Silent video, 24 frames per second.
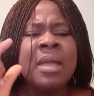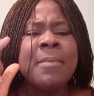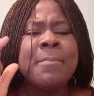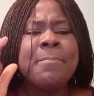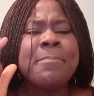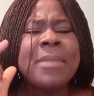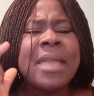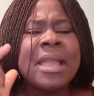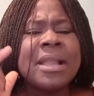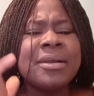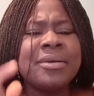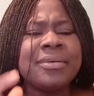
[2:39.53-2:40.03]

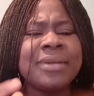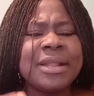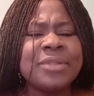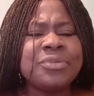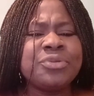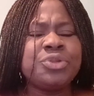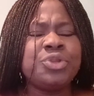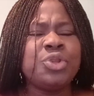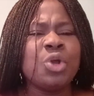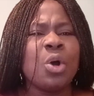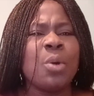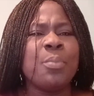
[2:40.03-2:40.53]
May
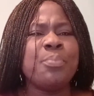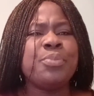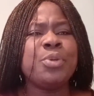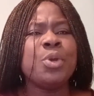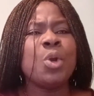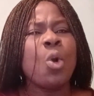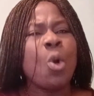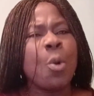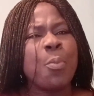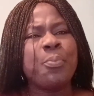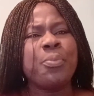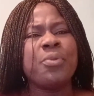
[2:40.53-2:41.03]
great door
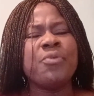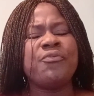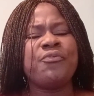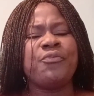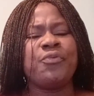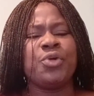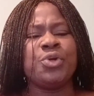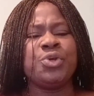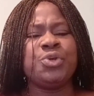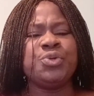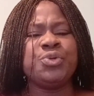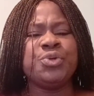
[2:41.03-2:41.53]
be open
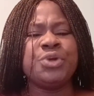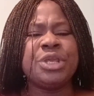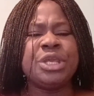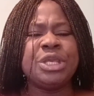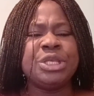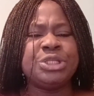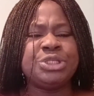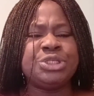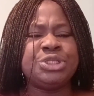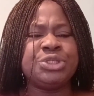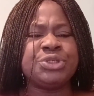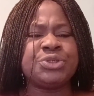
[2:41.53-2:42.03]
for you
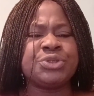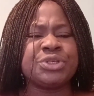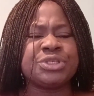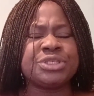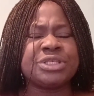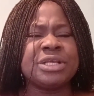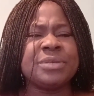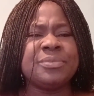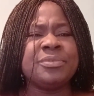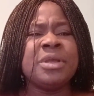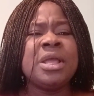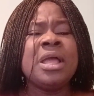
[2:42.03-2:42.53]
in
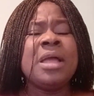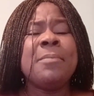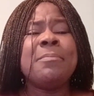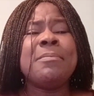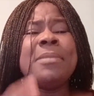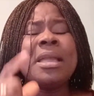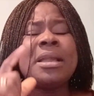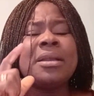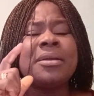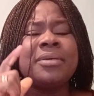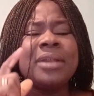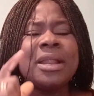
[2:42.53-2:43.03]
Jesus' name.
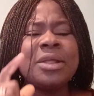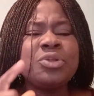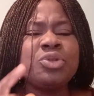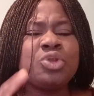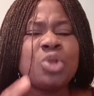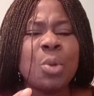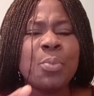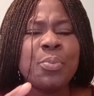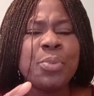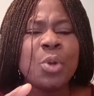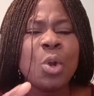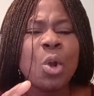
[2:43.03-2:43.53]
May great
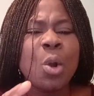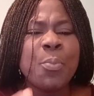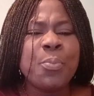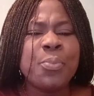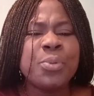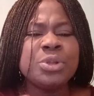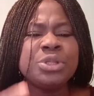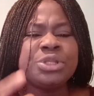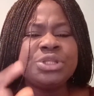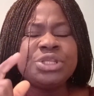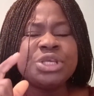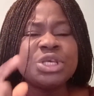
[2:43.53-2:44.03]
door be
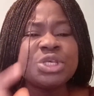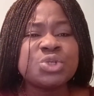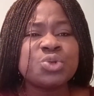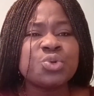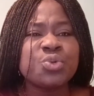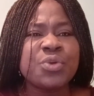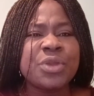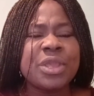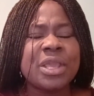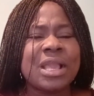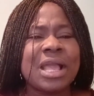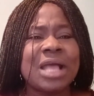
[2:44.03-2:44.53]
open this
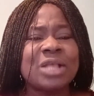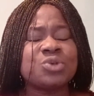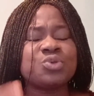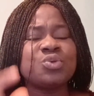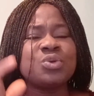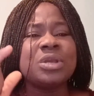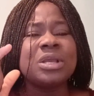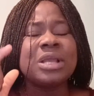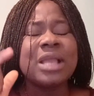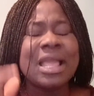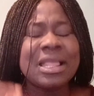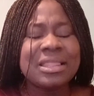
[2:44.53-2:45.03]
week as
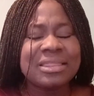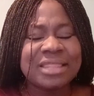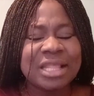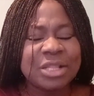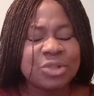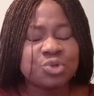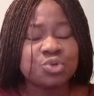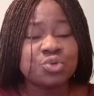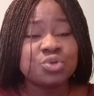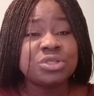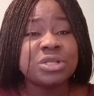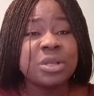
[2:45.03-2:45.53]
we enter
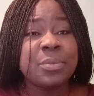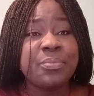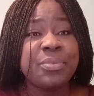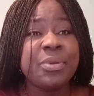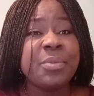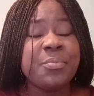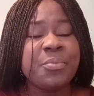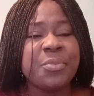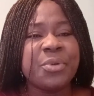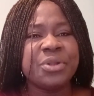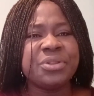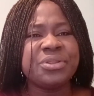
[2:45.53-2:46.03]
today, be
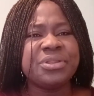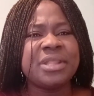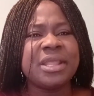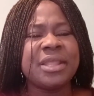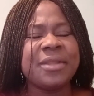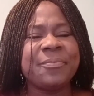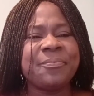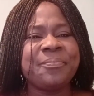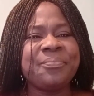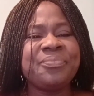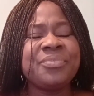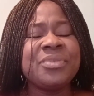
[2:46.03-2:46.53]

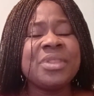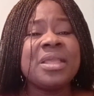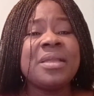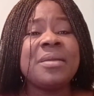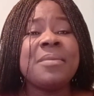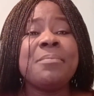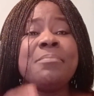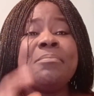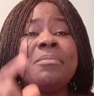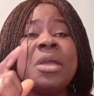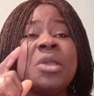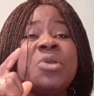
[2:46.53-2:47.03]
Monday.
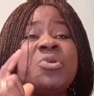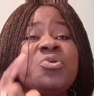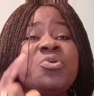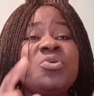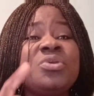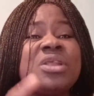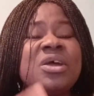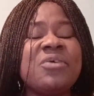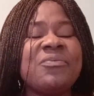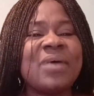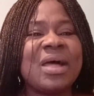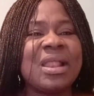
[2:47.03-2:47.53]
May you
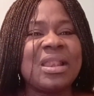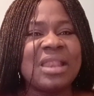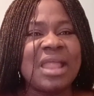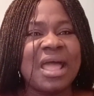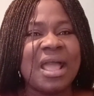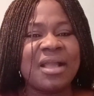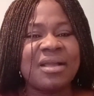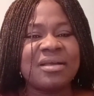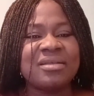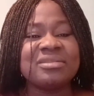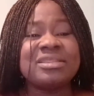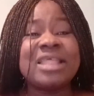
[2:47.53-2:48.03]
never
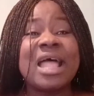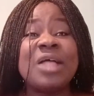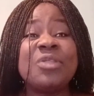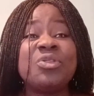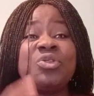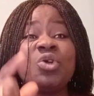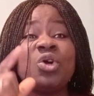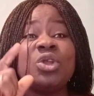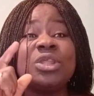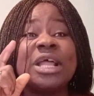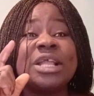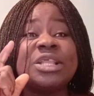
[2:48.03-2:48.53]
lack. That
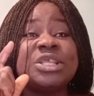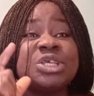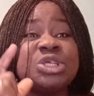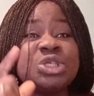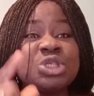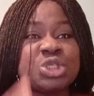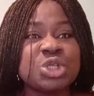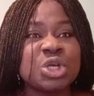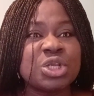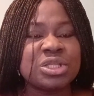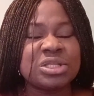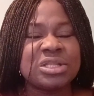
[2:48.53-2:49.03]
door that is
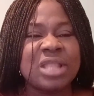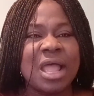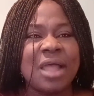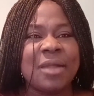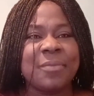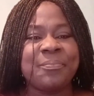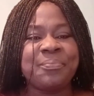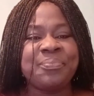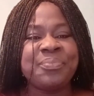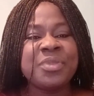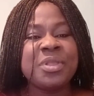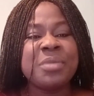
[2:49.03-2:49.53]
shut
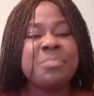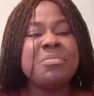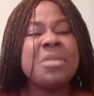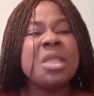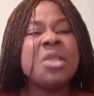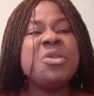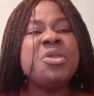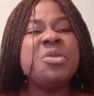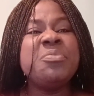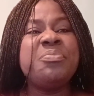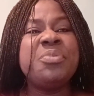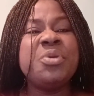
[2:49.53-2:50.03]
down,
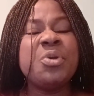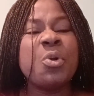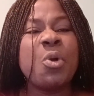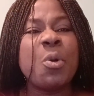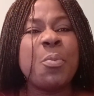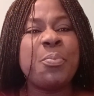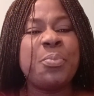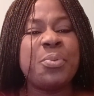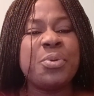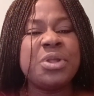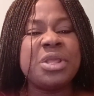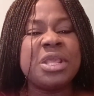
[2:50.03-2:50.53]
may it be
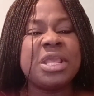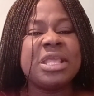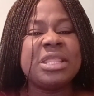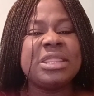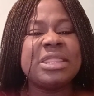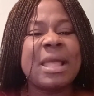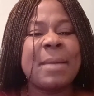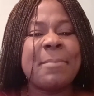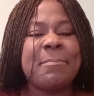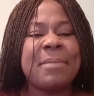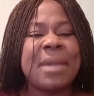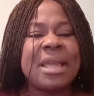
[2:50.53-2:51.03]
open in
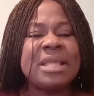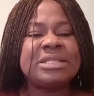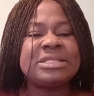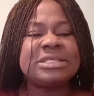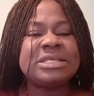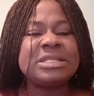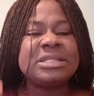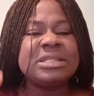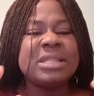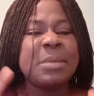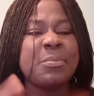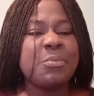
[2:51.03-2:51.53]
the
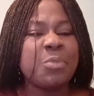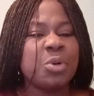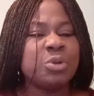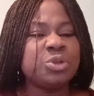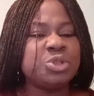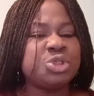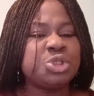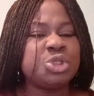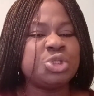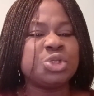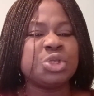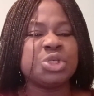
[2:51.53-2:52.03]
mighty name
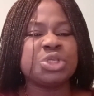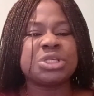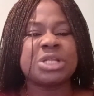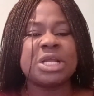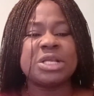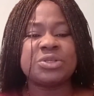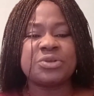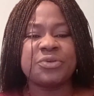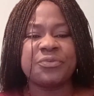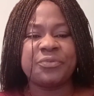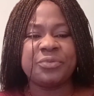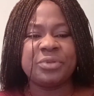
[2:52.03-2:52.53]
of Jesus
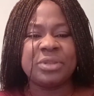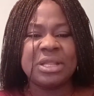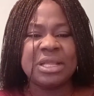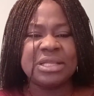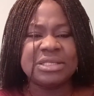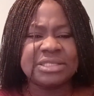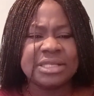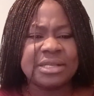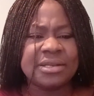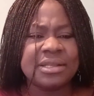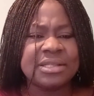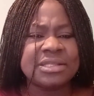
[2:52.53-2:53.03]
Christ of
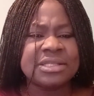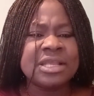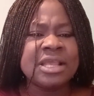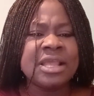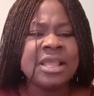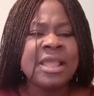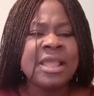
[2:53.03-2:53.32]
Nazareth.